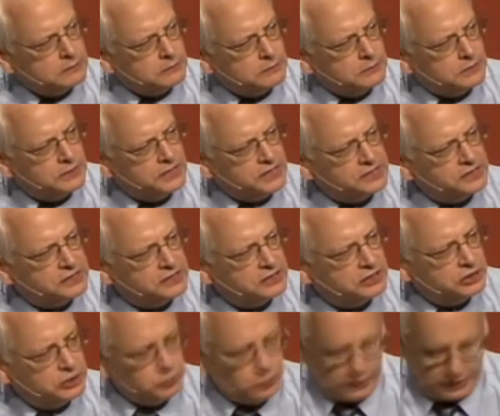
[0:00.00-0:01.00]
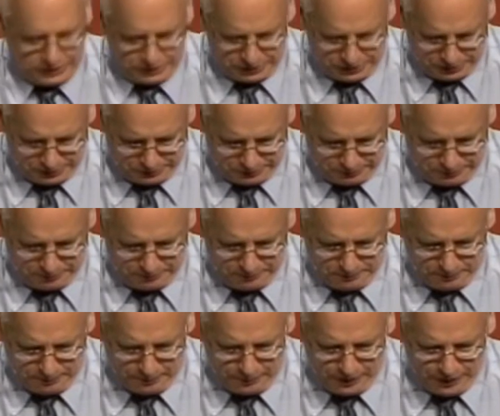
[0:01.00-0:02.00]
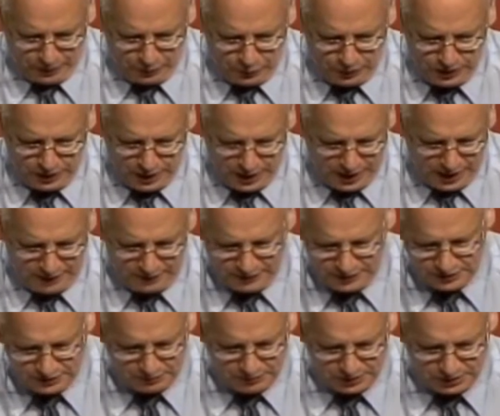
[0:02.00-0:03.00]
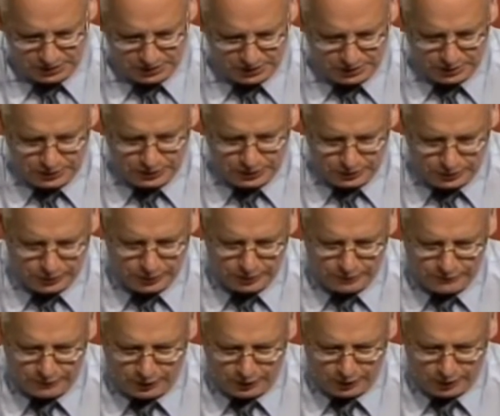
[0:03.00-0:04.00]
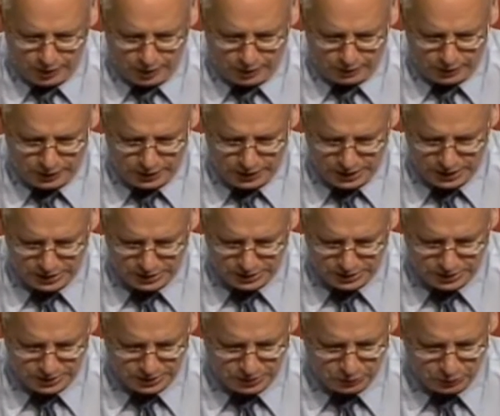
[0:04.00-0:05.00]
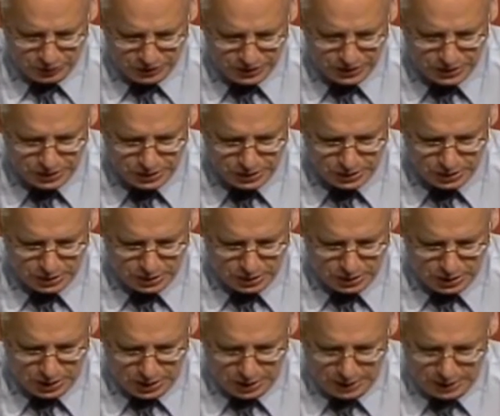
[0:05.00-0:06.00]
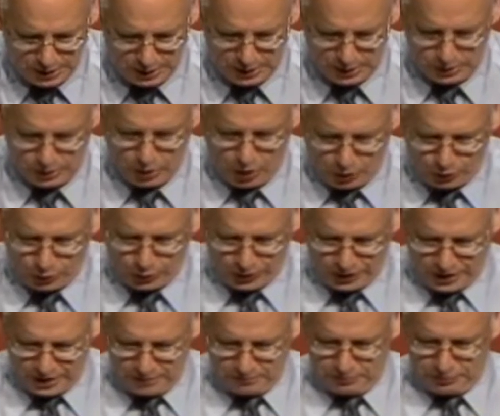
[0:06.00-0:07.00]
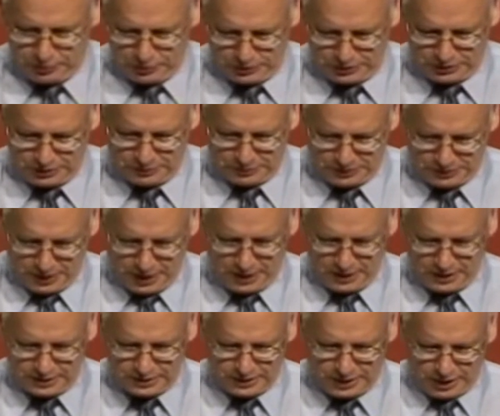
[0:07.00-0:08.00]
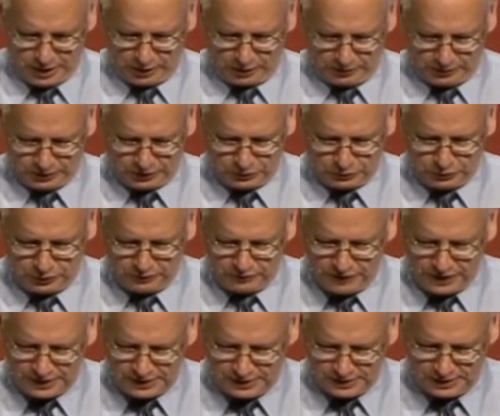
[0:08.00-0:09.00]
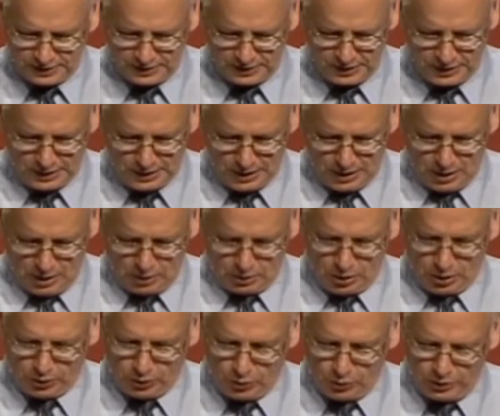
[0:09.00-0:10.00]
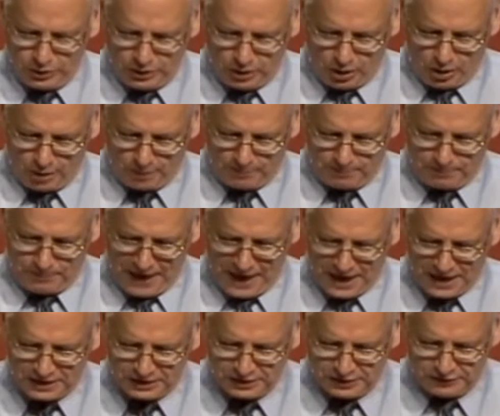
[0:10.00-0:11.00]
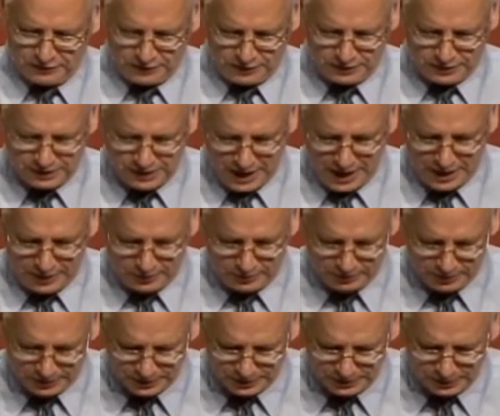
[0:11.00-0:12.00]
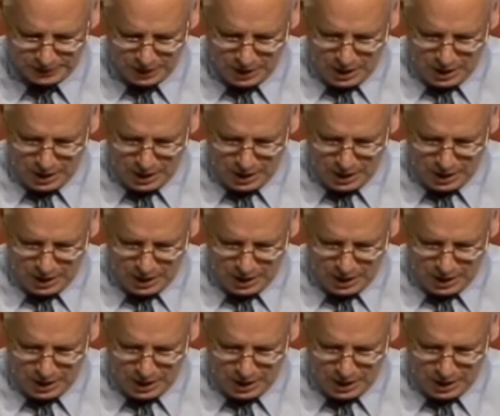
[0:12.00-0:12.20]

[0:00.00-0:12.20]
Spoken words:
This situation that we have as much as a third of our congregations in which non-ordained persons preside at sacraments reflects not only our passion for the sacraments,